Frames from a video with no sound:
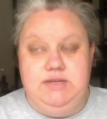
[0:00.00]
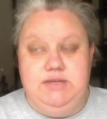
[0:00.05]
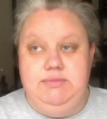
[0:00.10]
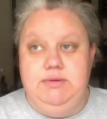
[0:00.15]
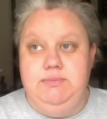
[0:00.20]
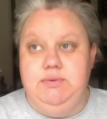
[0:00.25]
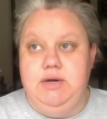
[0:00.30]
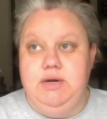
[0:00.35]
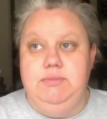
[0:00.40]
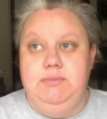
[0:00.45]
I've
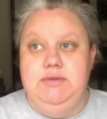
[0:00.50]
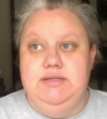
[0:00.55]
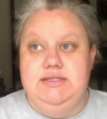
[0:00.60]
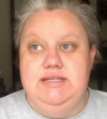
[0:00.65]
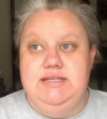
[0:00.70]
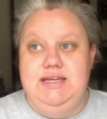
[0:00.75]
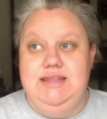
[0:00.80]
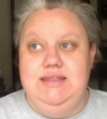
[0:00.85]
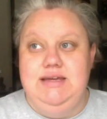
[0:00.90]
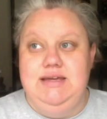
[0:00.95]
been
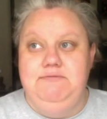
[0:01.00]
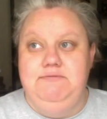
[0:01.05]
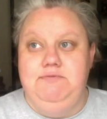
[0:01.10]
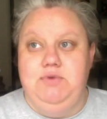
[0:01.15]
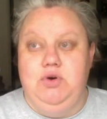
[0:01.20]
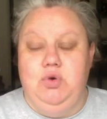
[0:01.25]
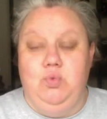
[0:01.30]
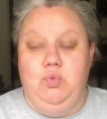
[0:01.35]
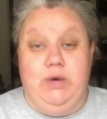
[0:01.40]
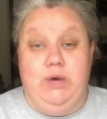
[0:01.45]
promising them
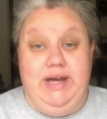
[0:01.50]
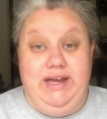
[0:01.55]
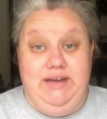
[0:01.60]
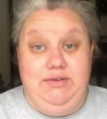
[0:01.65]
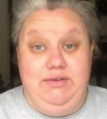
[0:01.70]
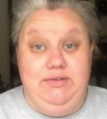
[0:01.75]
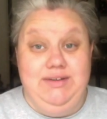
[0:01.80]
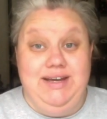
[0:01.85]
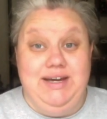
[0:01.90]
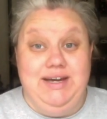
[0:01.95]
for a
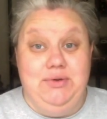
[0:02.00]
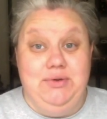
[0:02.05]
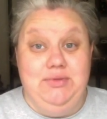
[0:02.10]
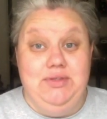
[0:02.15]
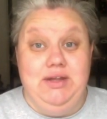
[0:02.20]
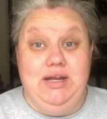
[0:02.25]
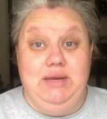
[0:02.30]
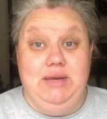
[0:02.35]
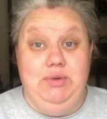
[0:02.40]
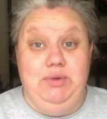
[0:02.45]
while now
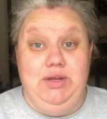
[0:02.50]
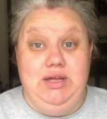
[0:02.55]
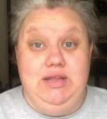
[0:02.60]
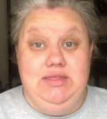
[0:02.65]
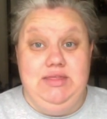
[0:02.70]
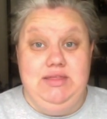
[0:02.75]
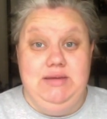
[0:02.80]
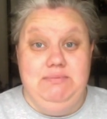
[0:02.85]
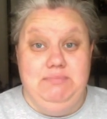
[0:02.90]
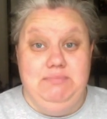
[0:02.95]
that I would
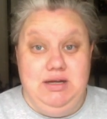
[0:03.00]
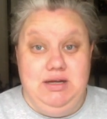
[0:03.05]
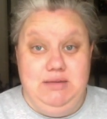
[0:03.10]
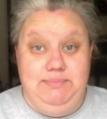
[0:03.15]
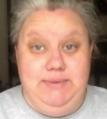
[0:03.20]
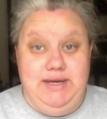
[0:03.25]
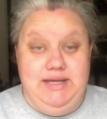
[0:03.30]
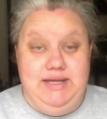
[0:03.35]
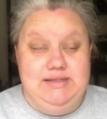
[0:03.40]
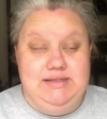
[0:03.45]
get them bunk
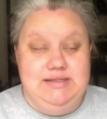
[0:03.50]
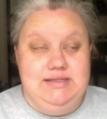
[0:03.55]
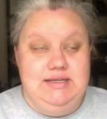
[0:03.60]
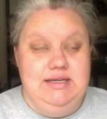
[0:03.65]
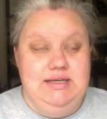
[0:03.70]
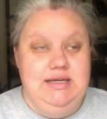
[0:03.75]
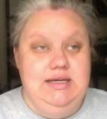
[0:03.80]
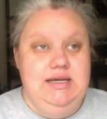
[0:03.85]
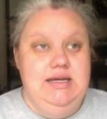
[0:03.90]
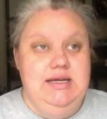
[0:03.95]
beds.
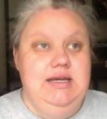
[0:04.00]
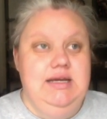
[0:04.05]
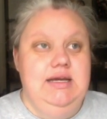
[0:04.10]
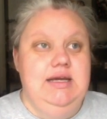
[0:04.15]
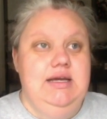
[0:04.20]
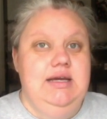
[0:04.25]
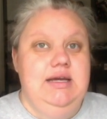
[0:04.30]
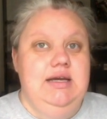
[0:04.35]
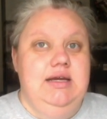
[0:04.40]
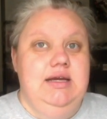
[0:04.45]

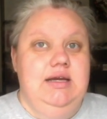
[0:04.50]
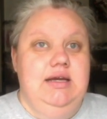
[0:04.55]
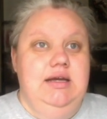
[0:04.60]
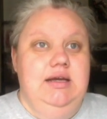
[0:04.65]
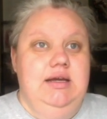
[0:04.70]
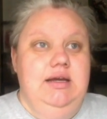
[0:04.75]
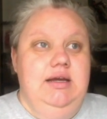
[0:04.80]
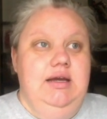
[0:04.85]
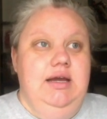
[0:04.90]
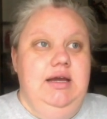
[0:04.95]

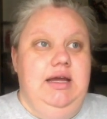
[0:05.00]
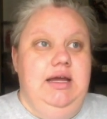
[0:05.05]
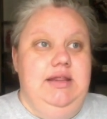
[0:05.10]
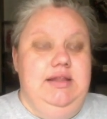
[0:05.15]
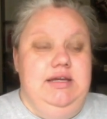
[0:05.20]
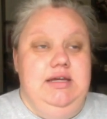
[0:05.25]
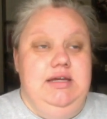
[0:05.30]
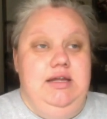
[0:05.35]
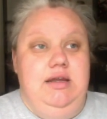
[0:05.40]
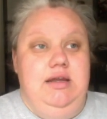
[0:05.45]
And
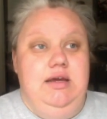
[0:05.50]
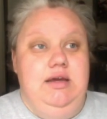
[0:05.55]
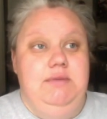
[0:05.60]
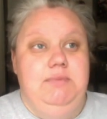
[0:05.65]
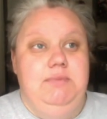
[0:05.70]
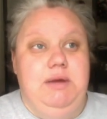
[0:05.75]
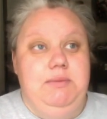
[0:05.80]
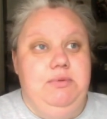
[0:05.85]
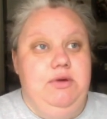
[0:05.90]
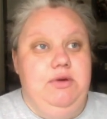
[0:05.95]
then
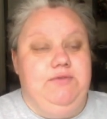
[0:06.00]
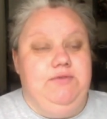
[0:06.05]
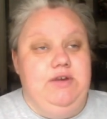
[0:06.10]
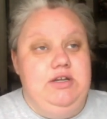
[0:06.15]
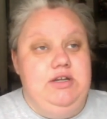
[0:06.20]
my boyfriend